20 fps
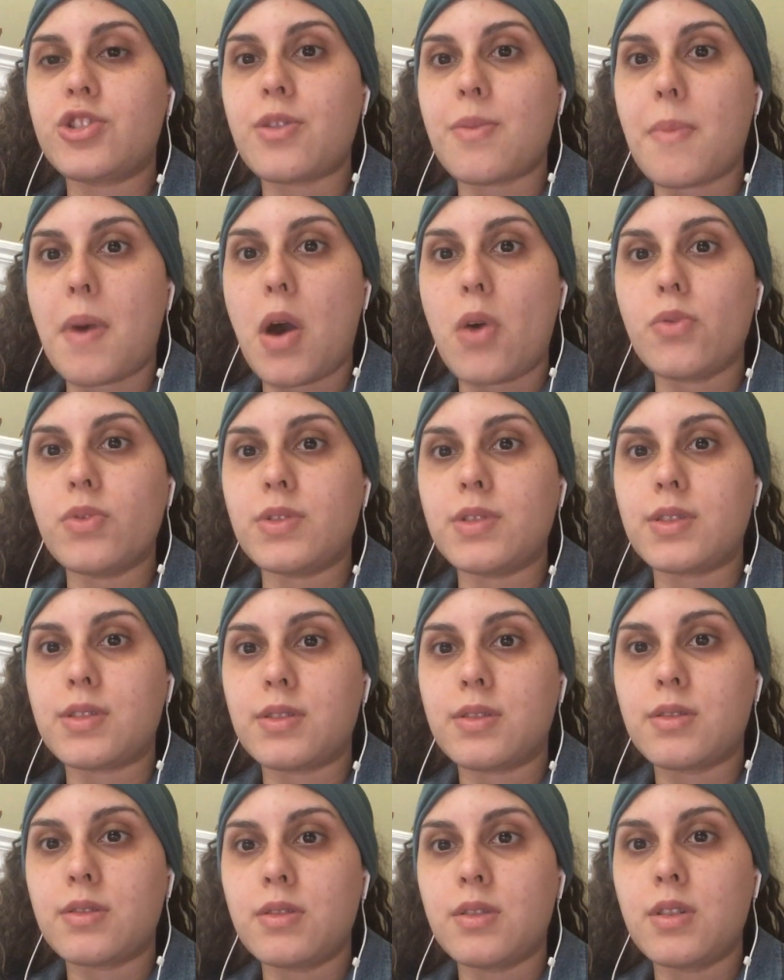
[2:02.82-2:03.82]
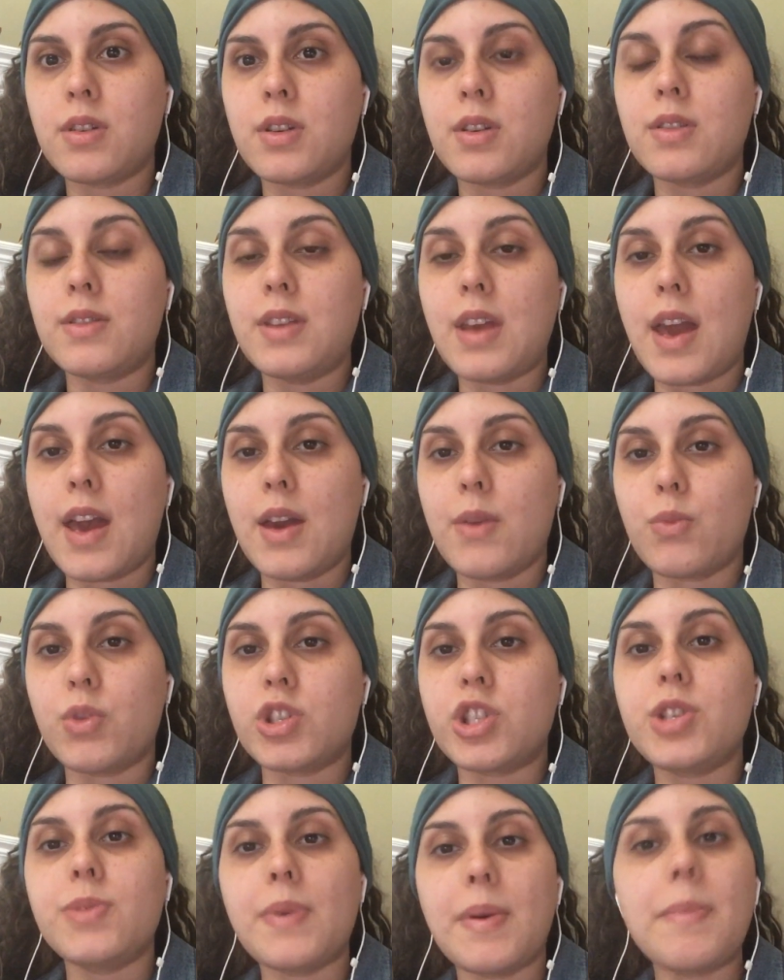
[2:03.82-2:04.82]
the mountains, and when
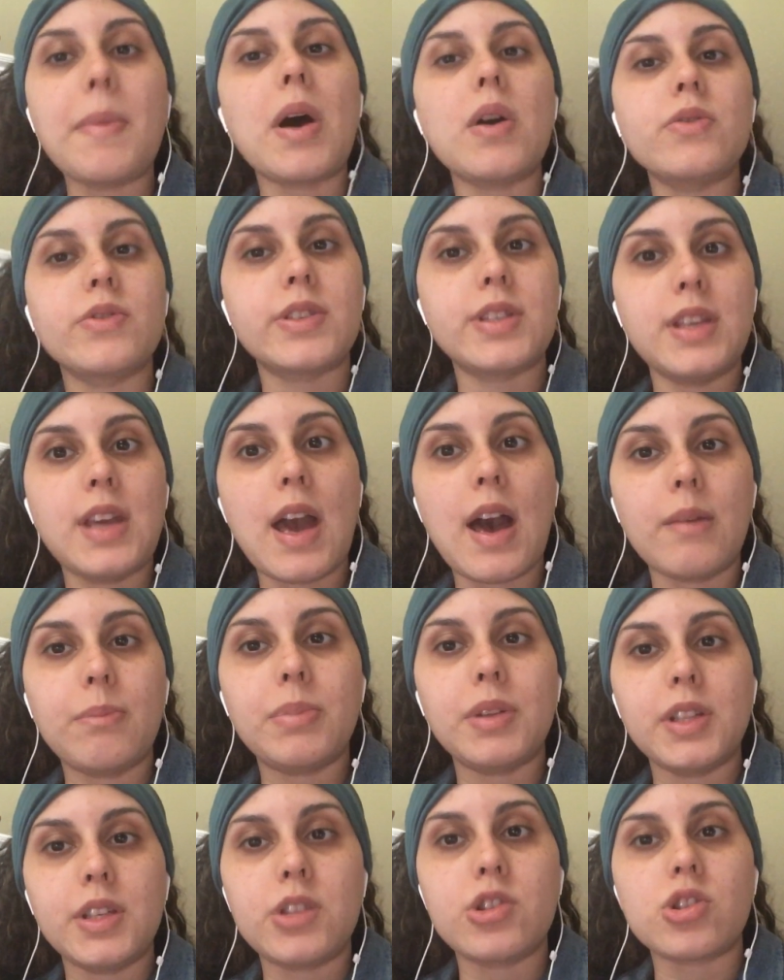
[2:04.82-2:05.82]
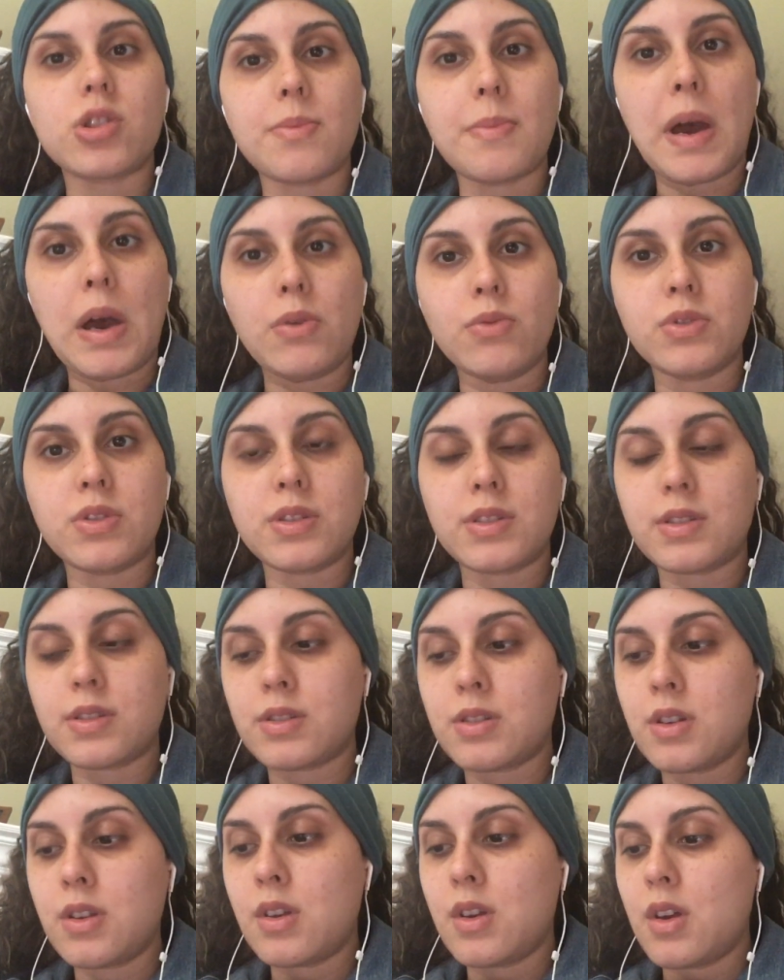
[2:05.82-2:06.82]
she meant mountains, the Appalachian Mountains.
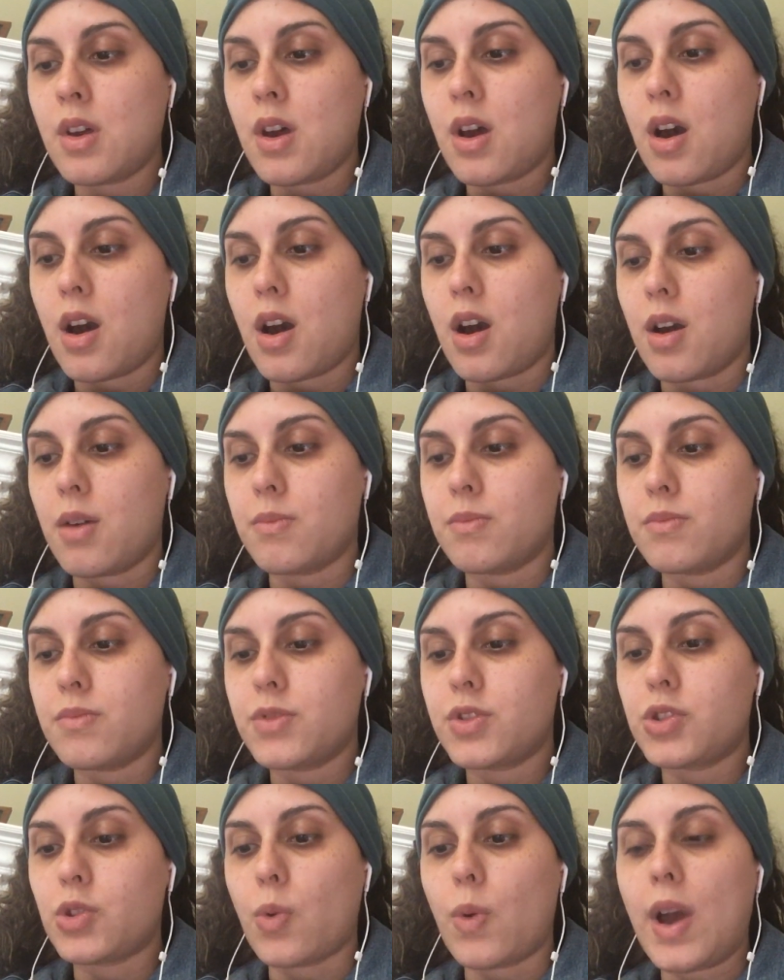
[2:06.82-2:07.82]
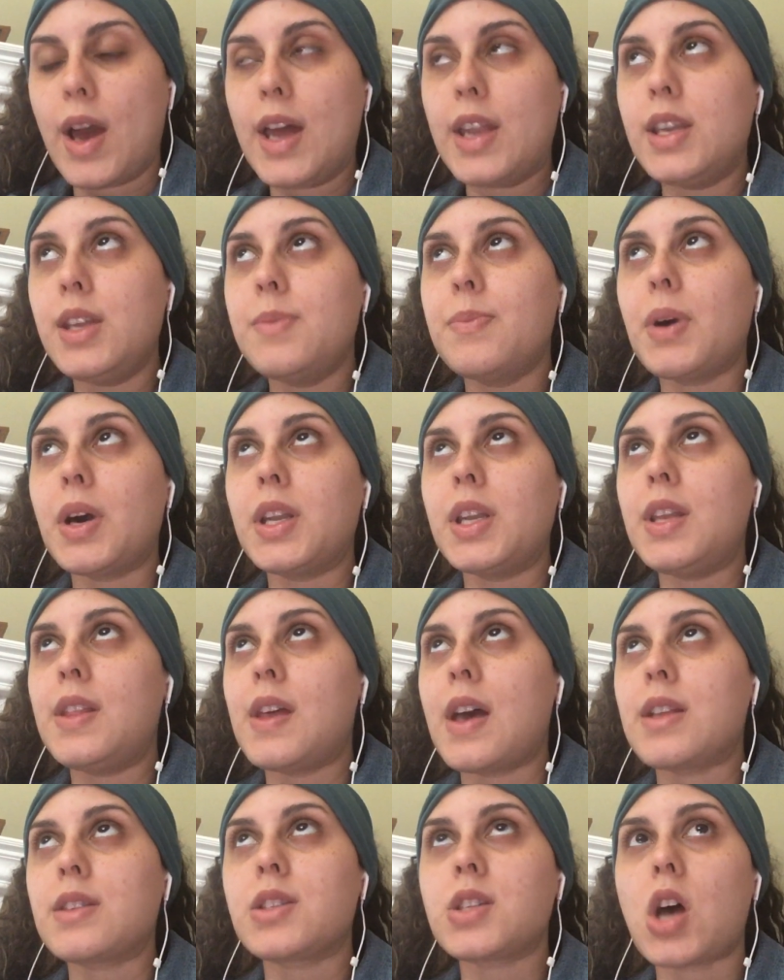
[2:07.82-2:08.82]
So anybody
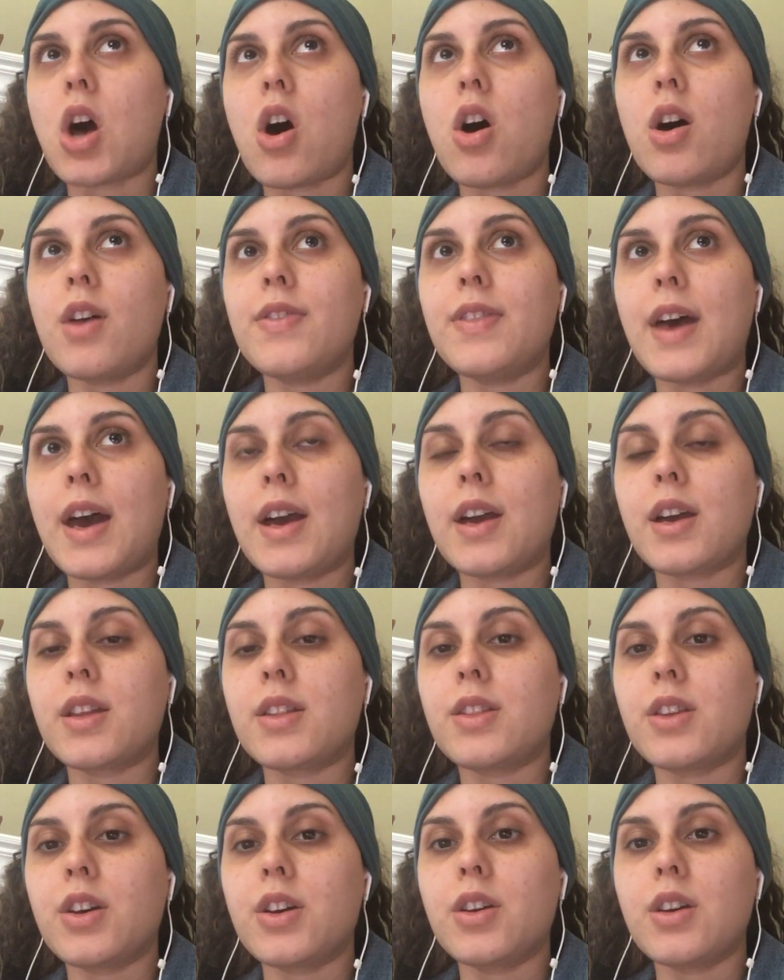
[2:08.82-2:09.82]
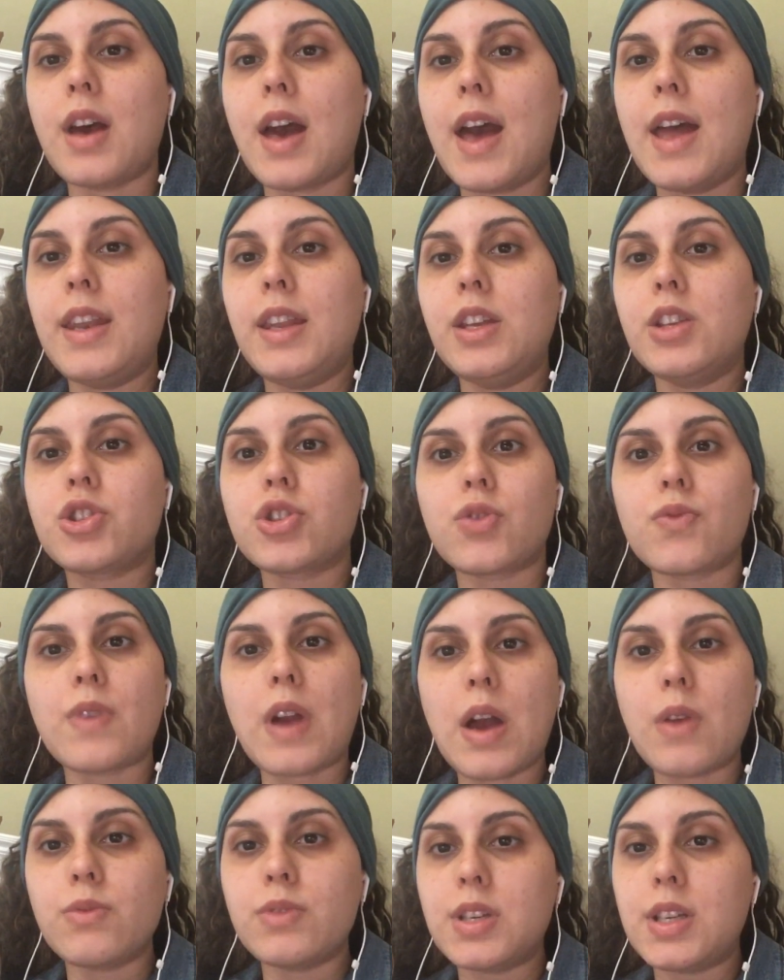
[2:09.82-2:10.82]
that's on any
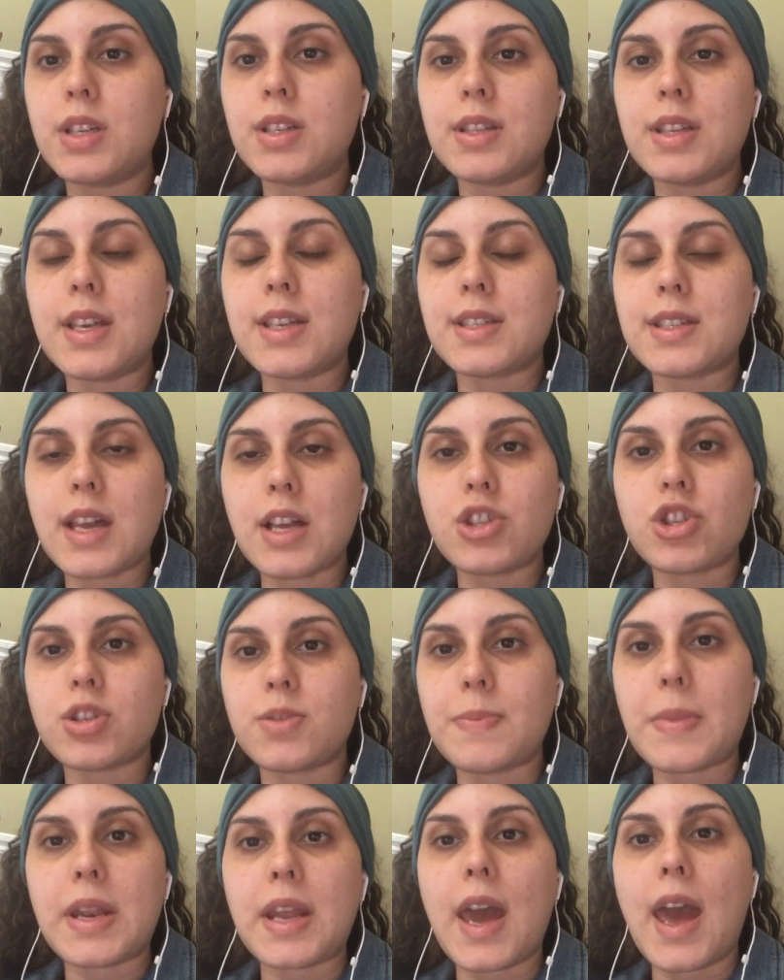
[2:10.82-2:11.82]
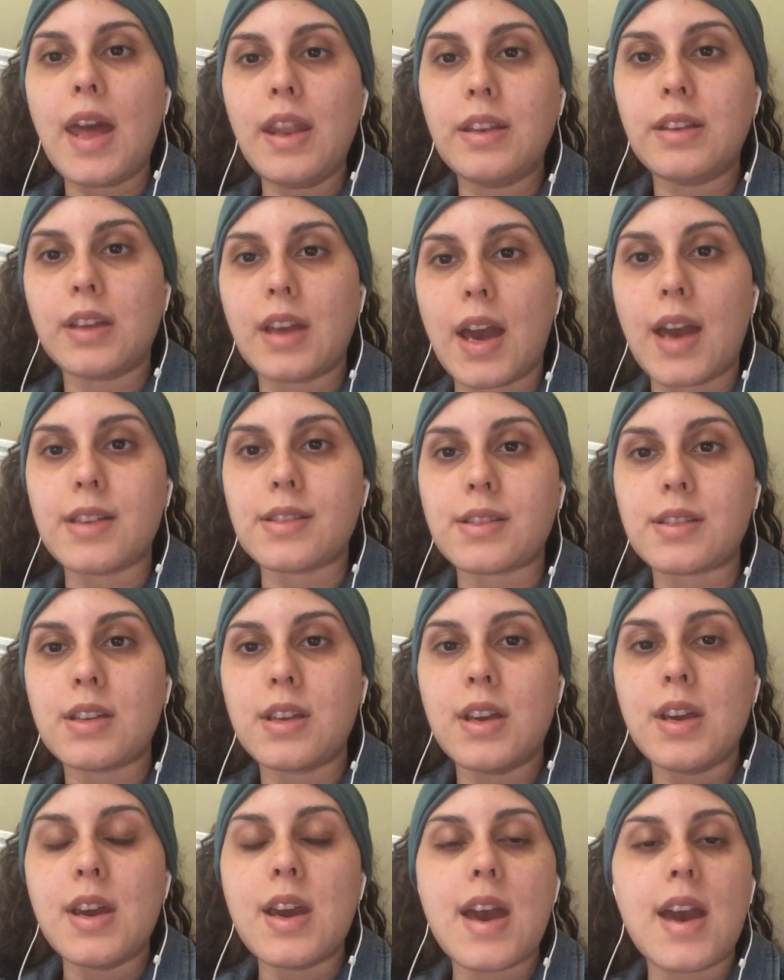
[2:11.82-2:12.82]
surrounding, it's not just Manhattan, guys.
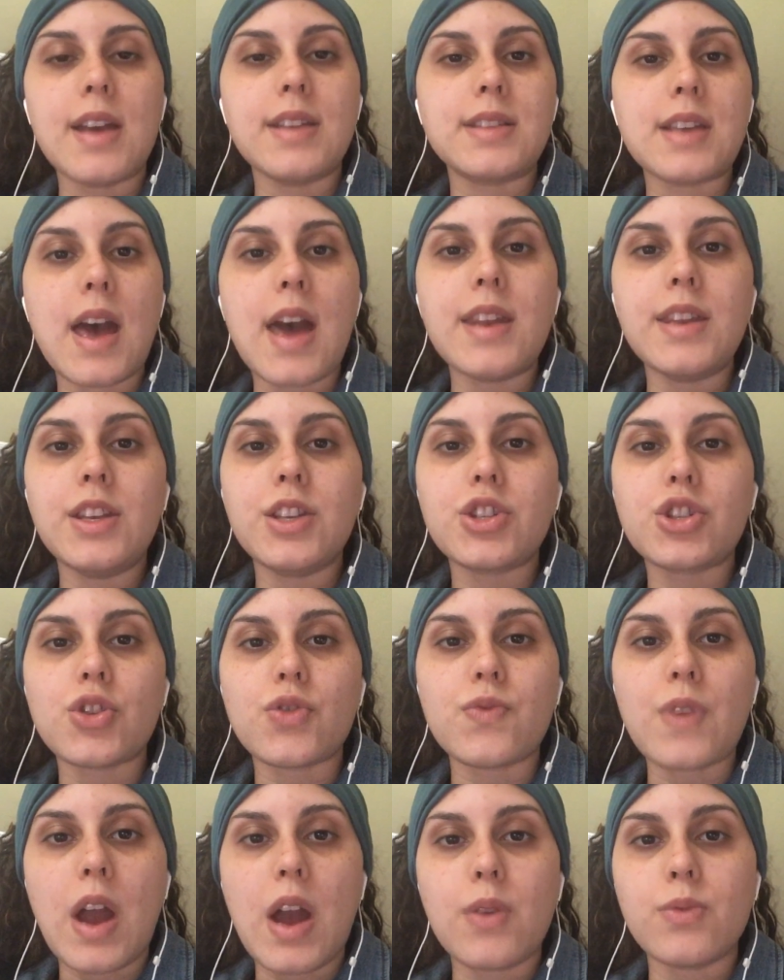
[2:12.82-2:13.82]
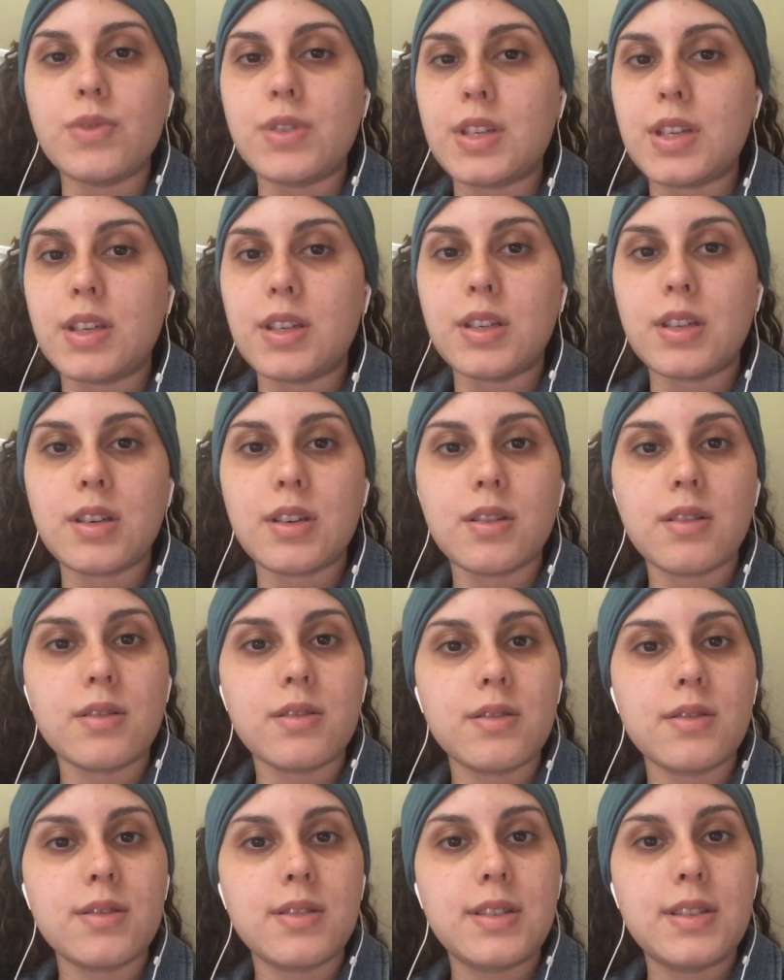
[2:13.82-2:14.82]
It's any surrounding
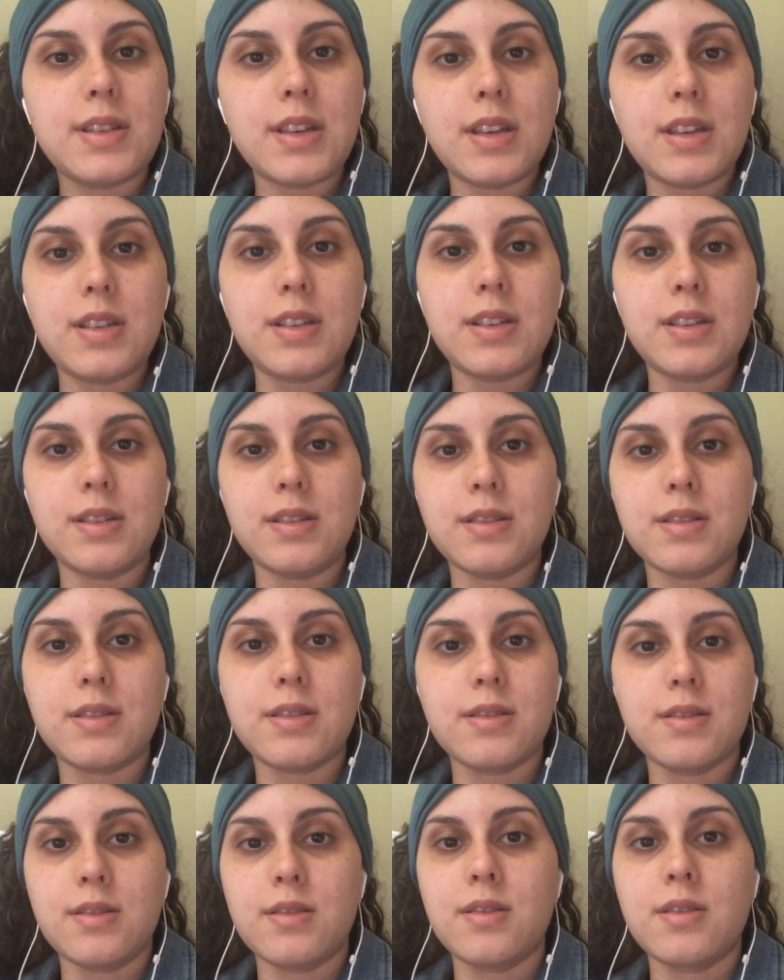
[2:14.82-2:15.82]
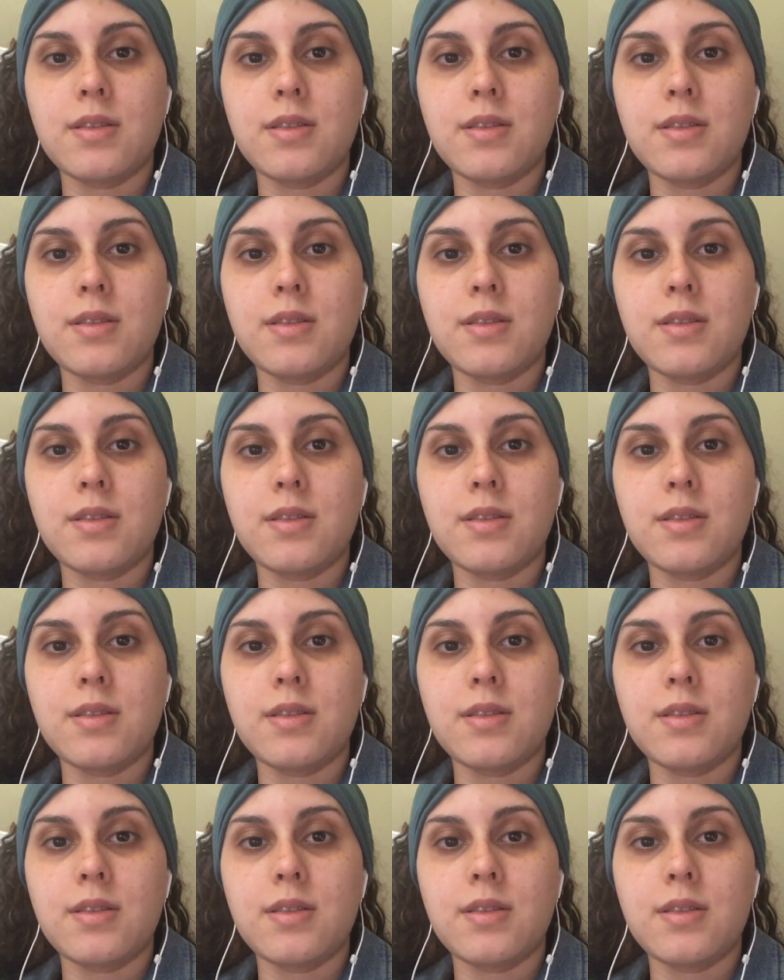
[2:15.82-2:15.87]
cities